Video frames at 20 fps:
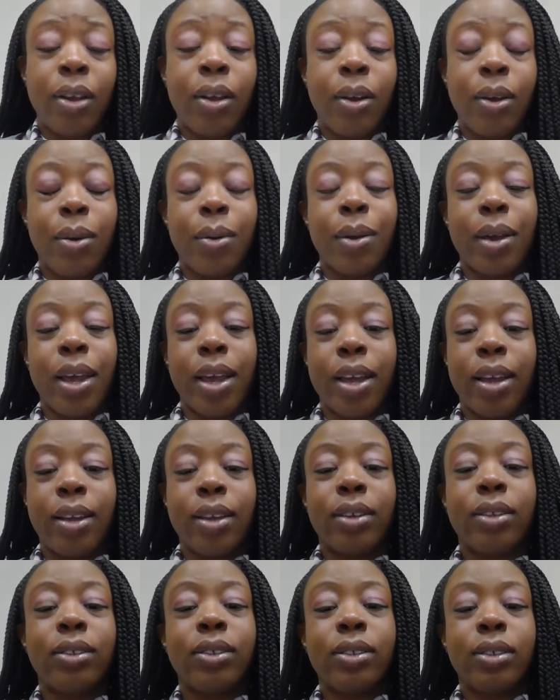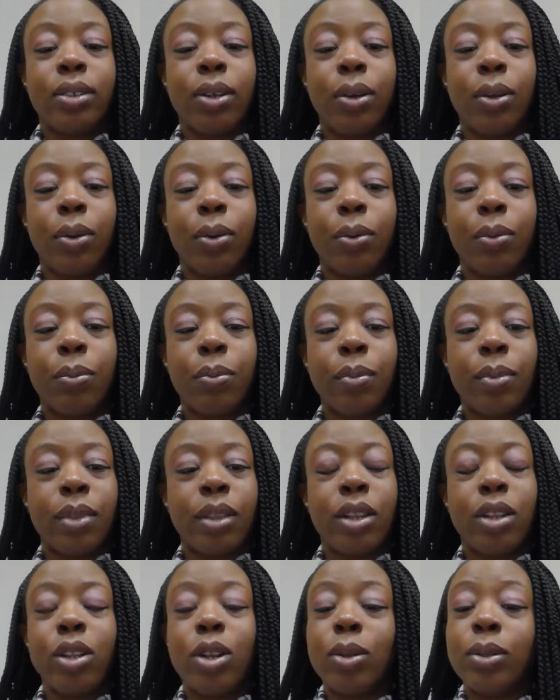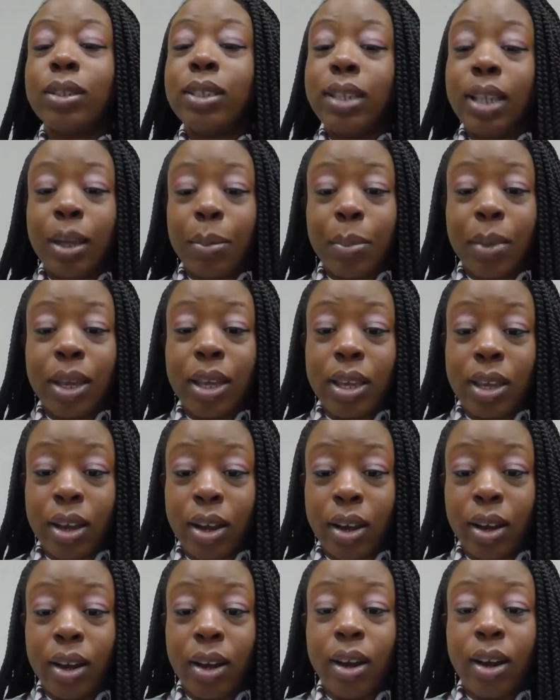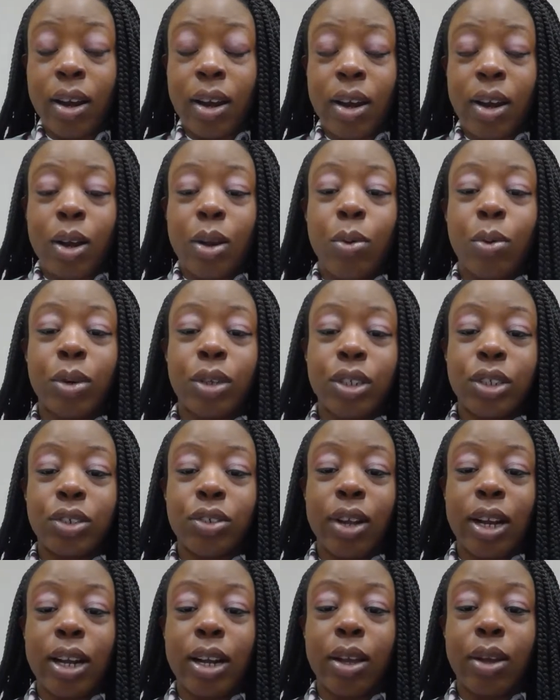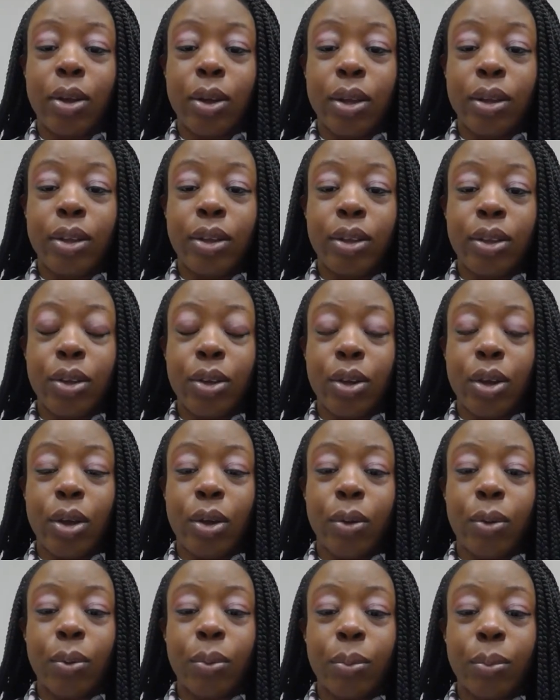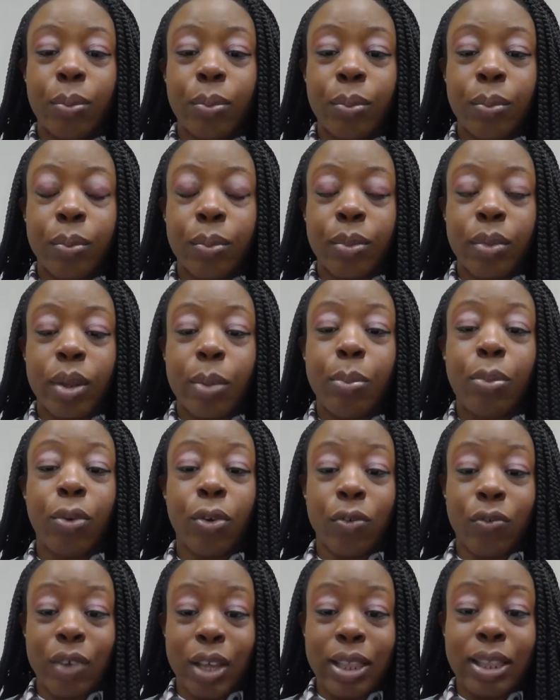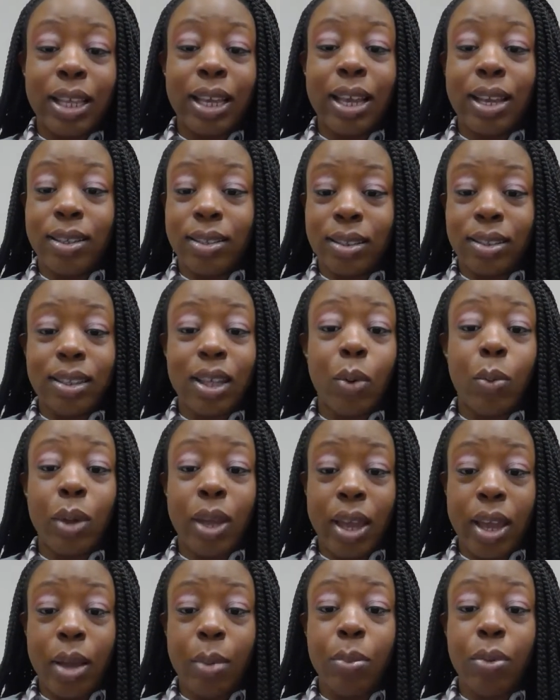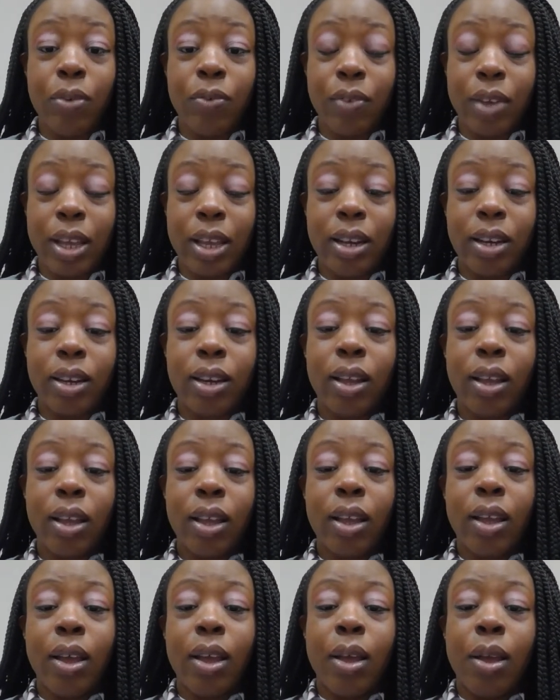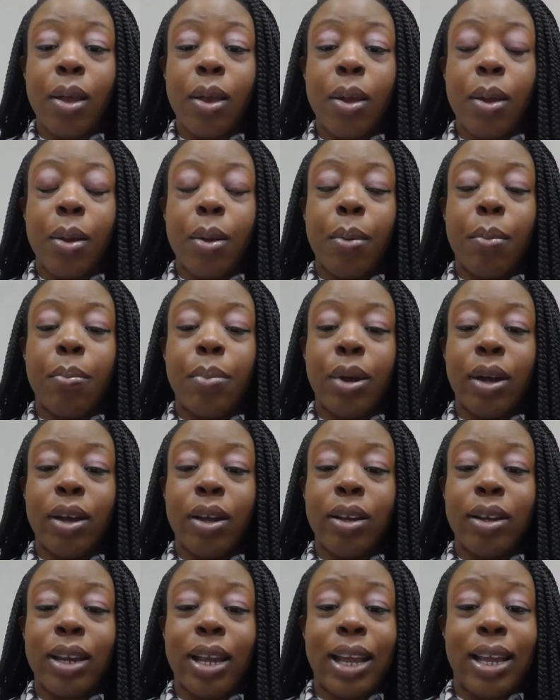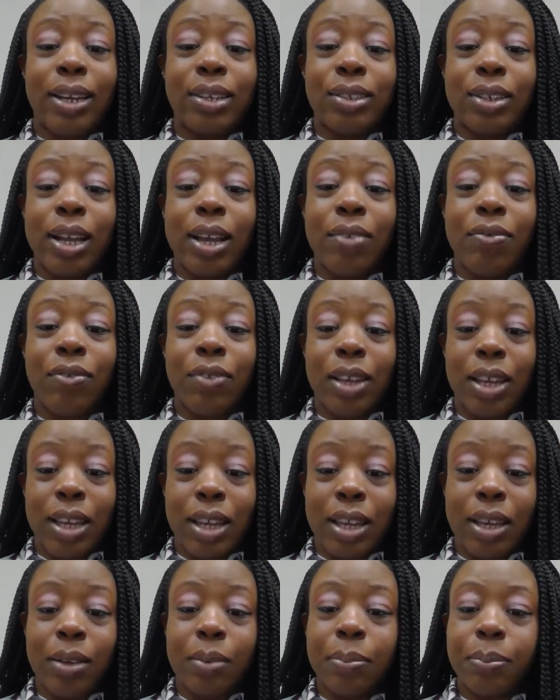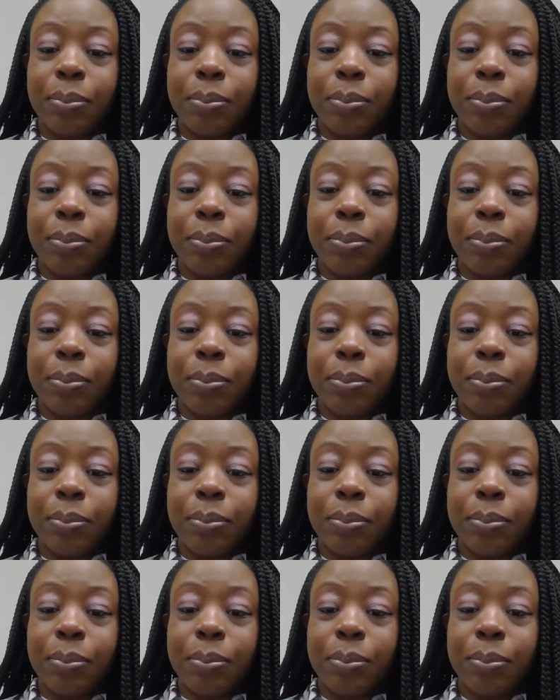Okay, so no stigma here. We're just trying to, prevent the cases that we can prevent. But HIV,